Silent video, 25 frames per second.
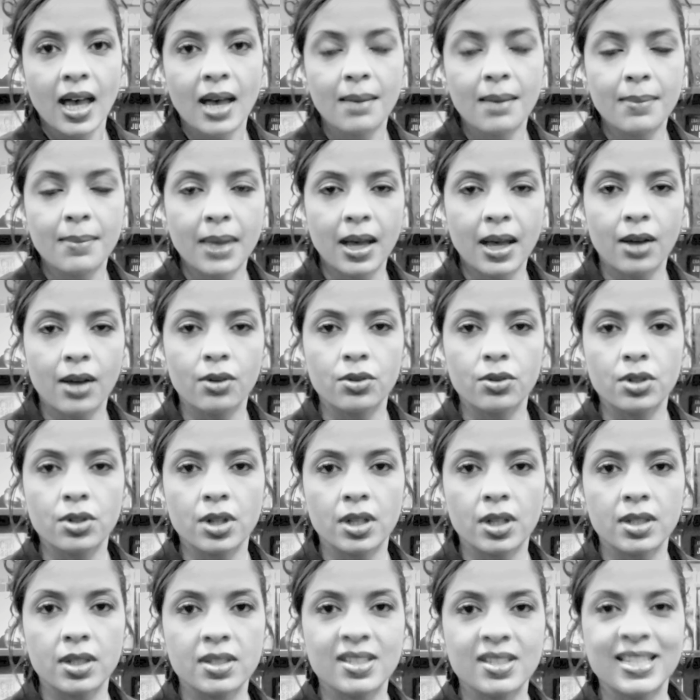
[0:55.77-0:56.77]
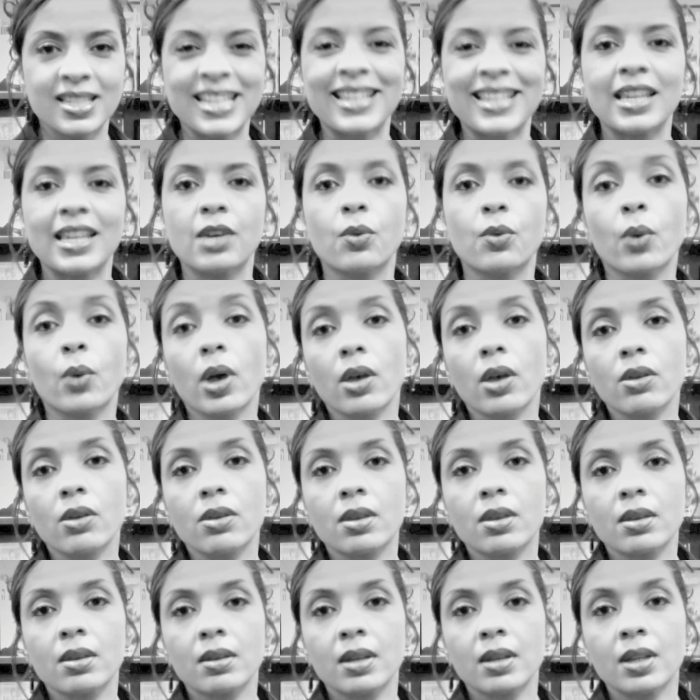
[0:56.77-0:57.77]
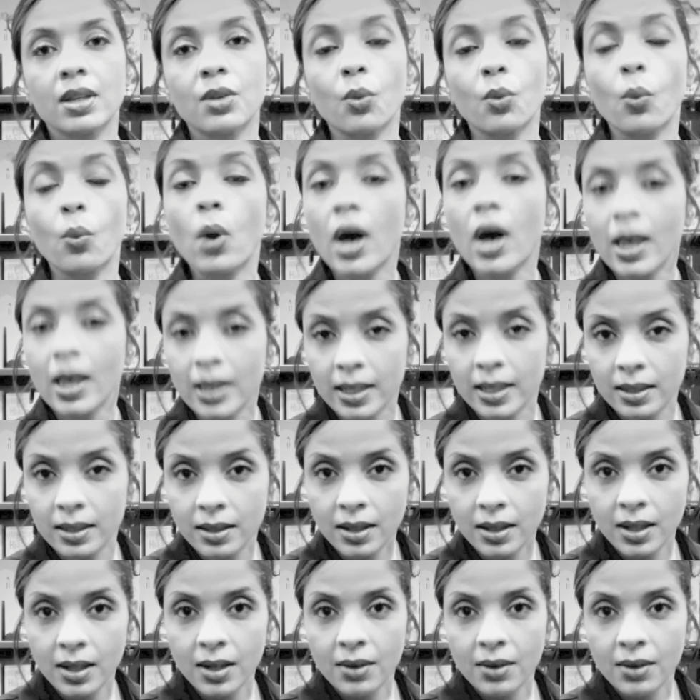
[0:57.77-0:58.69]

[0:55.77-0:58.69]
about uh, seeking wealth in the wallet